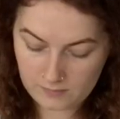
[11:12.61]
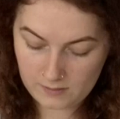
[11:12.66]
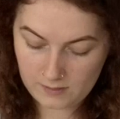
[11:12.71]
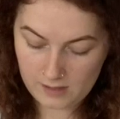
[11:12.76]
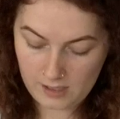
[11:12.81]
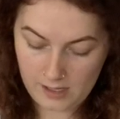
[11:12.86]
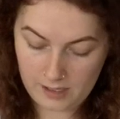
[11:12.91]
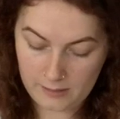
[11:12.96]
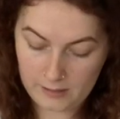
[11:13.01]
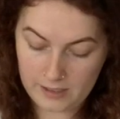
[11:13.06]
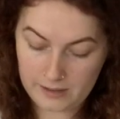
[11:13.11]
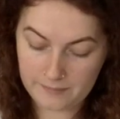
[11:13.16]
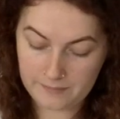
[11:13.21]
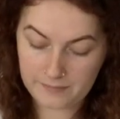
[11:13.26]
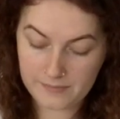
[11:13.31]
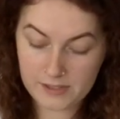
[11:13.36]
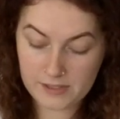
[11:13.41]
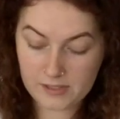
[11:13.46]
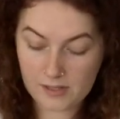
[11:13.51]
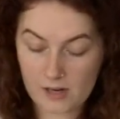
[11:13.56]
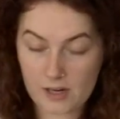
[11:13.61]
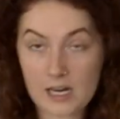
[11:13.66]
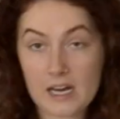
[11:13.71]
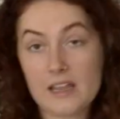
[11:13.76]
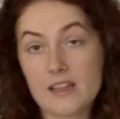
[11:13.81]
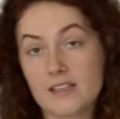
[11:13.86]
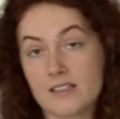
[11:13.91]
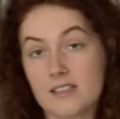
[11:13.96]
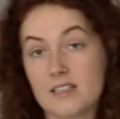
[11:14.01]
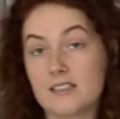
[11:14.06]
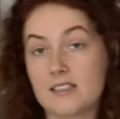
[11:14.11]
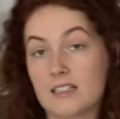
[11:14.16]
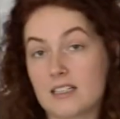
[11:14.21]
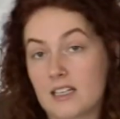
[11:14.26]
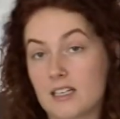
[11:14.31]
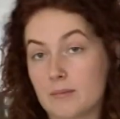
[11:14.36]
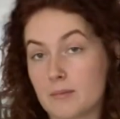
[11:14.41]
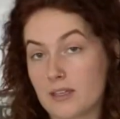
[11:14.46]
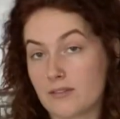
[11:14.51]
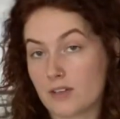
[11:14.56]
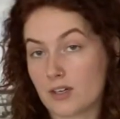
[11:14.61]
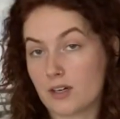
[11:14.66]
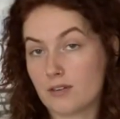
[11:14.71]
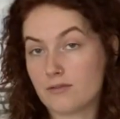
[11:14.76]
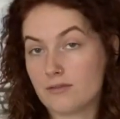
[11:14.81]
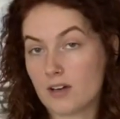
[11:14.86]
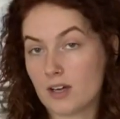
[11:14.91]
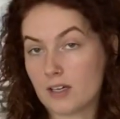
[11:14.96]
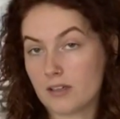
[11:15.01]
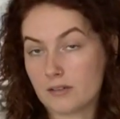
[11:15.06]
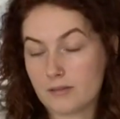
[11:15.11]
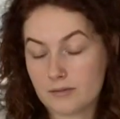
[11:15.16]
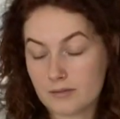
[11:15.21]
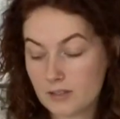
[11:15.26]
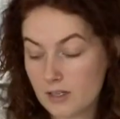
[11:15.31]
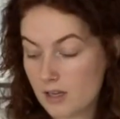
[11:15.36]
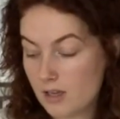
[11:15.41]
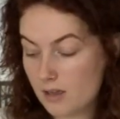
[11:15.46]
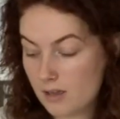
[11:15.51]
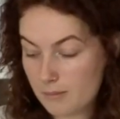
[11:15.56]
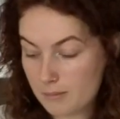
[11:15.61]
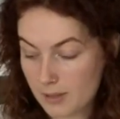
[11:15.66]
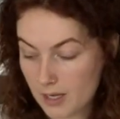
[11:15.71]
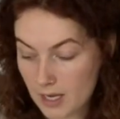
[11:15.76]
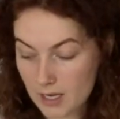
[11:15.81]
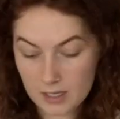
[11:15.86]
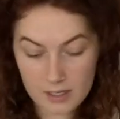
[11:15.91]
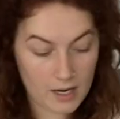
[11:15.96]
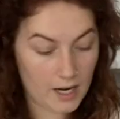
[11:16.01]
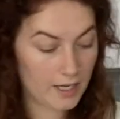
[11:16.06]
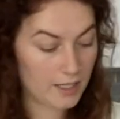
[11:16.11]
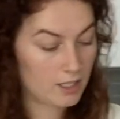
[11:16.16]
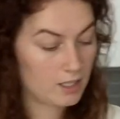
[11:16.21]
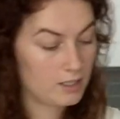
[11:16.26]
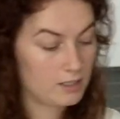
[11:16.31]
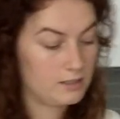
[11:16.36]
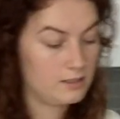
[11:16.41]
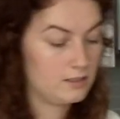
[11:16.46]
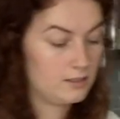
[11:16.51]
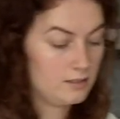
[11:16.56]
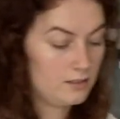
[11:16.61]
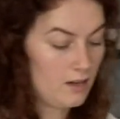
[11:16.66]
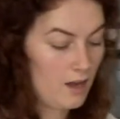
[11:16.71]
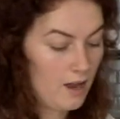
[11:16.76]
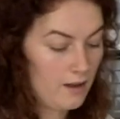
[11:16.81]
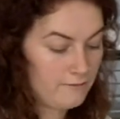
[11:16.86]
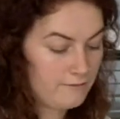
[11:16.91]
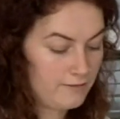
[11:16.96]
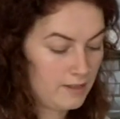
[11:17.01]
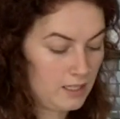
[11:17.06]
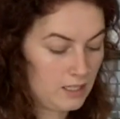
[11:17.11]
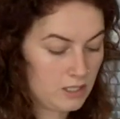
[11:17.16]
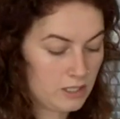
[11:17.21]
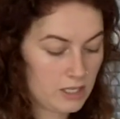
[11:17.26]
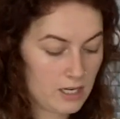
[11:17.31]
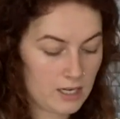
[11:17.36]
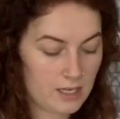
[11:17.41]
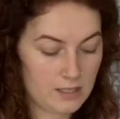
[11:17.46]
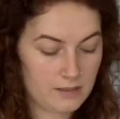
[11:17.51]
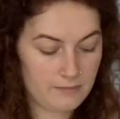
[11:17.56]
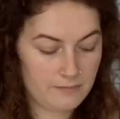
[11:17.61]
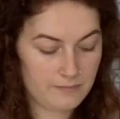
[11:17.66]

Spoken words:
Anyway, sorry this isn't gonna be very fun, but I couldn't not finish it.